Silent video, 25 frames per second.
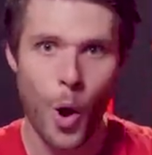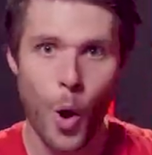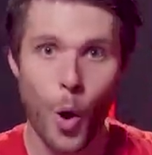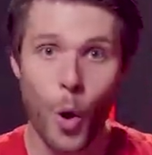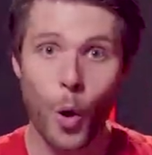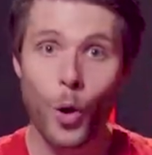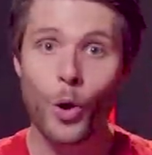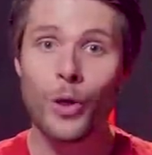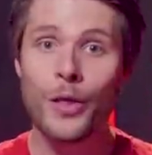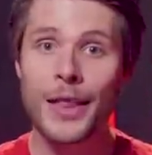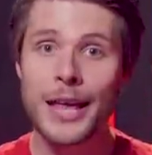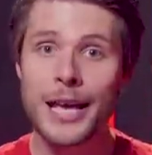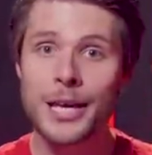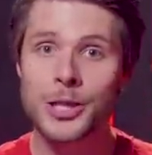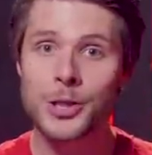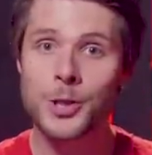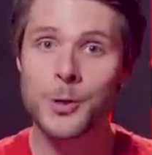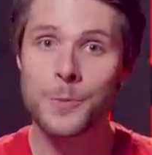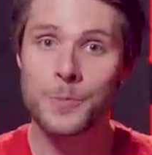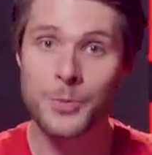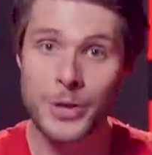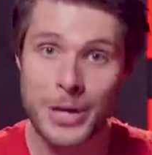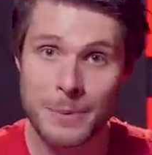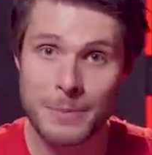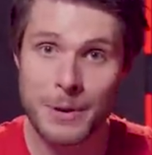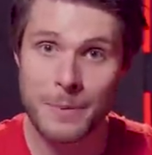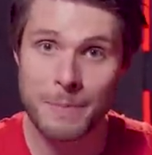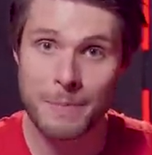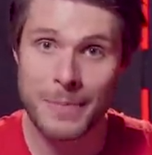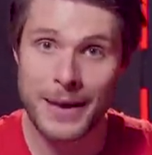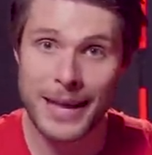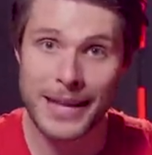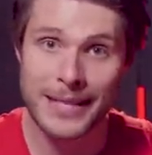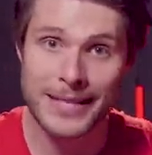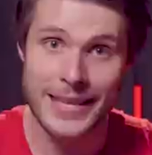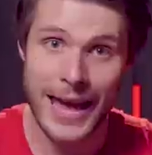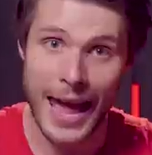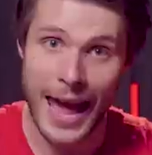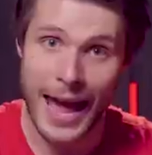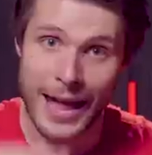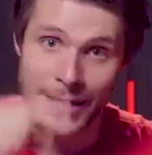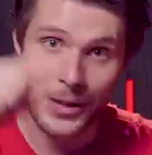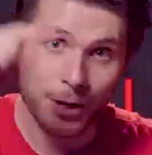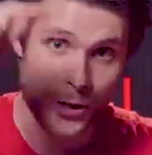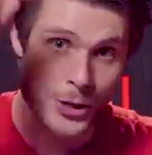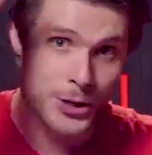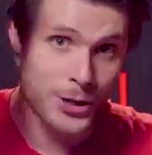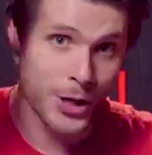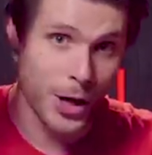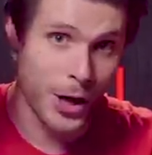All links to Premium Beat and
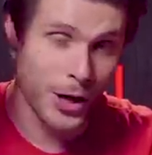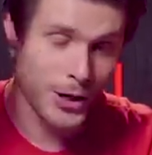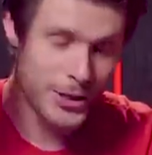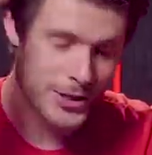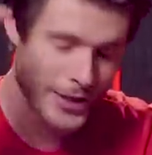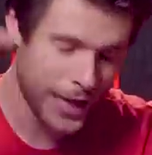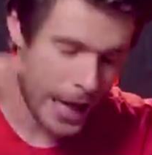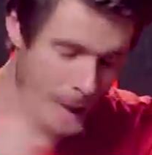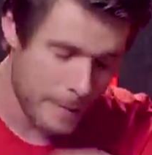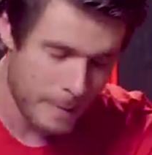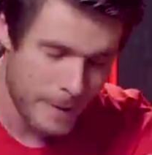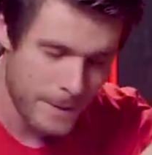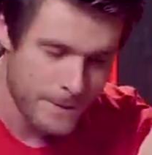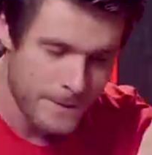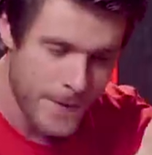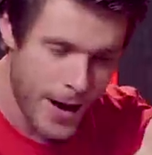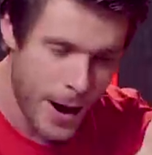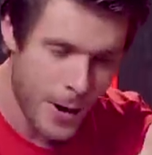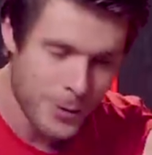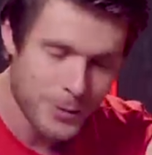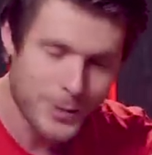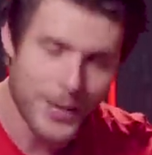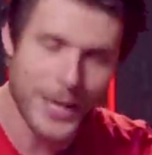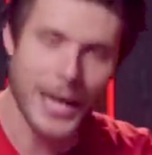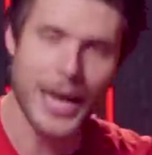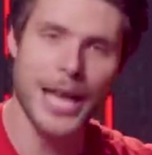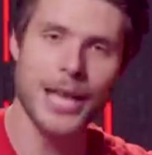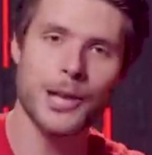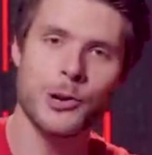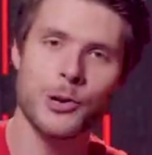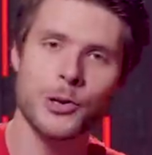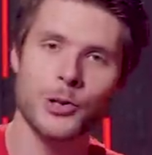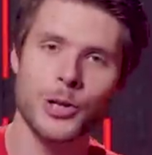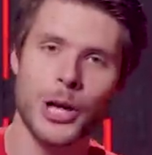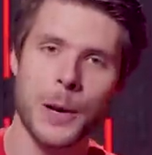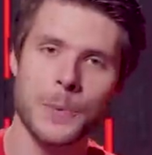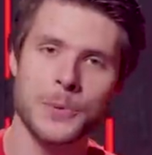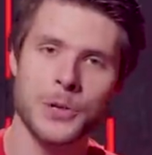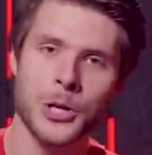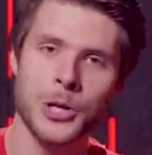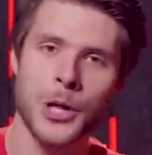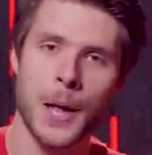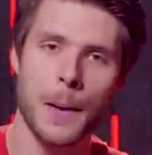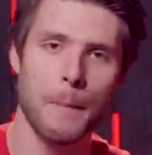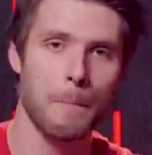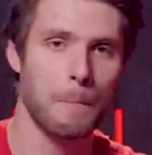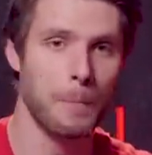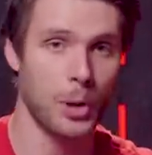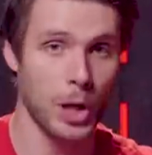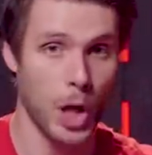their songs can be found in the description
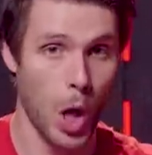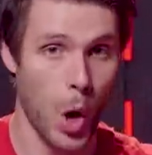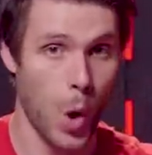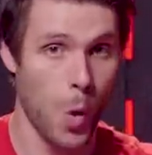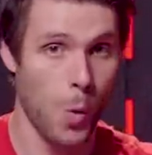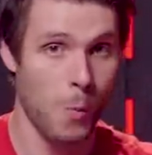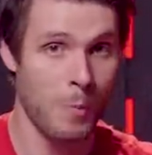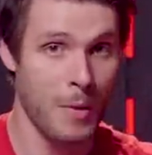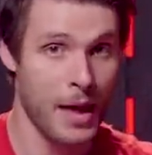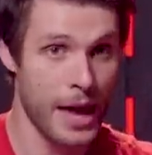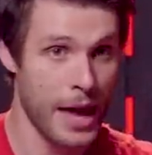below.